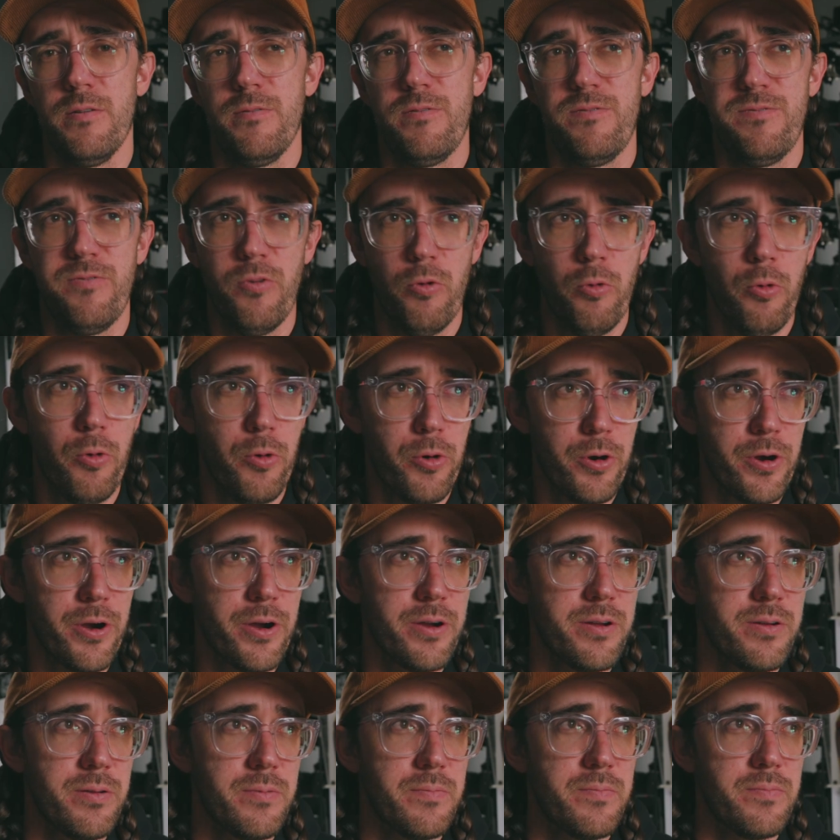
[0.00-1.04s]

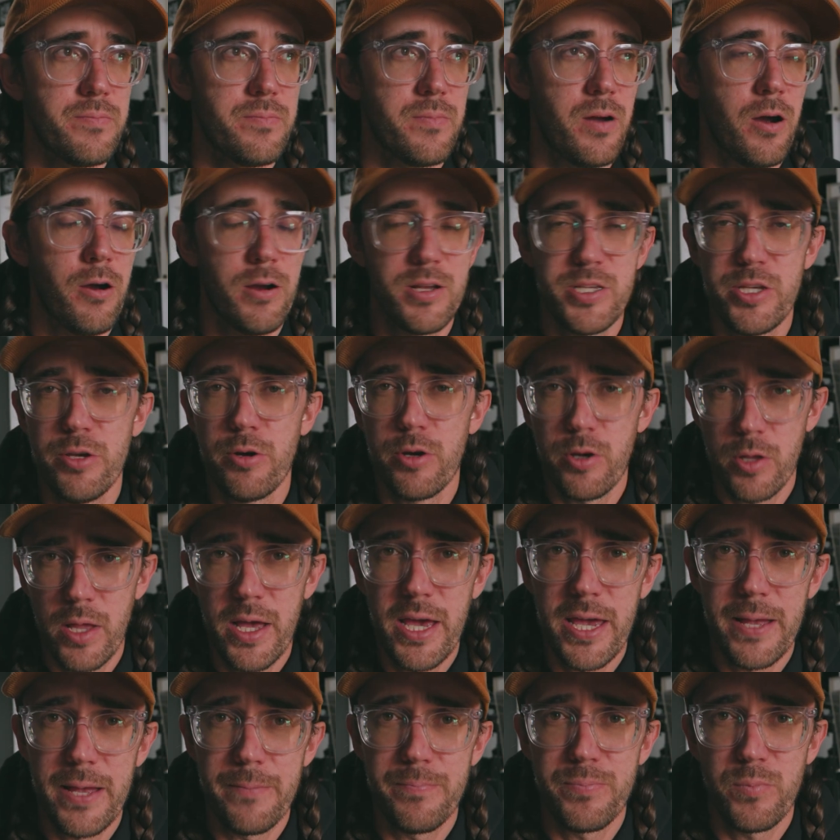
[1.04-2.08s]
for our ideal
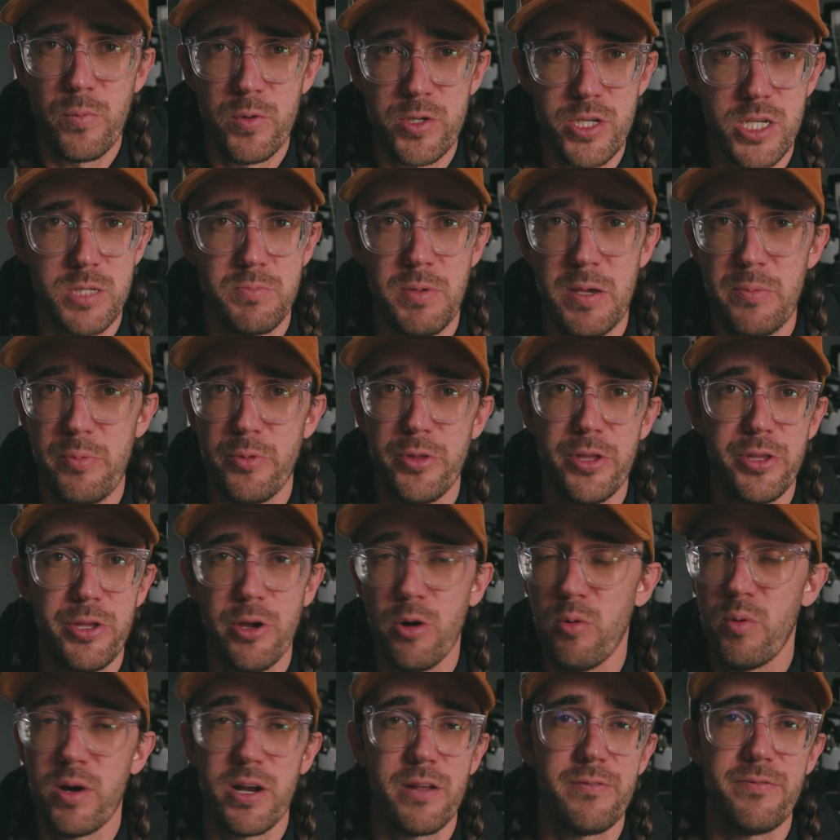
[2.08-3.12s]
client, which is people that
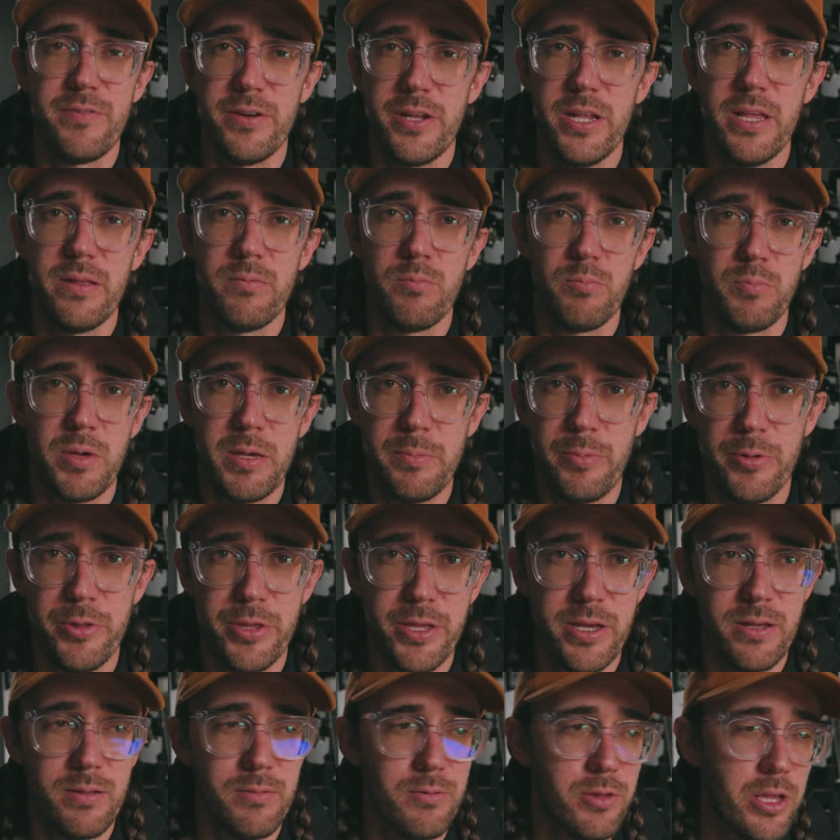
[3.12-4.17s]
don't want to fit in, people
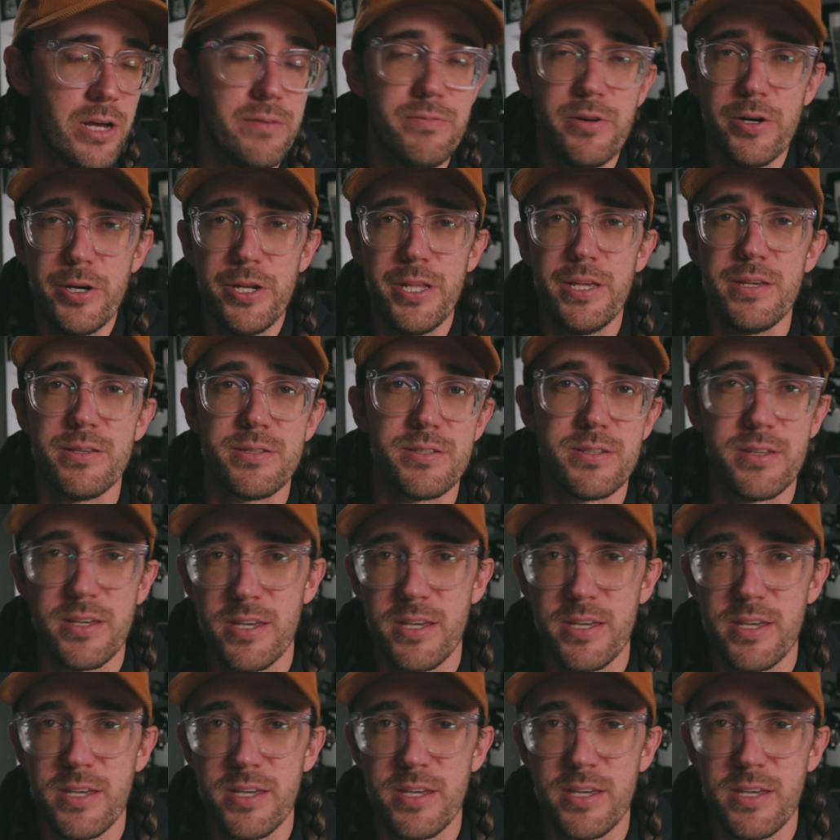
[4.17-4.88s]
that love hoodies